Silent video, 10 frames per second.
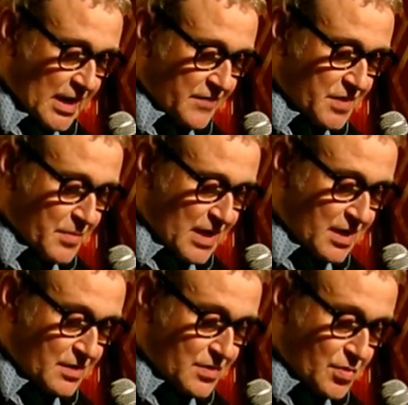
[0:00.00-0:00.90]
After
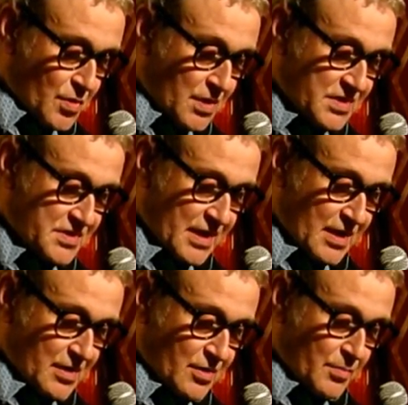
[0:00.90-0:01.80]
making the call and
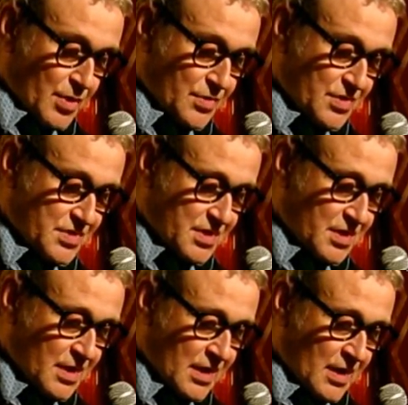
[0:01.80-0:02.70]
stating her emergency,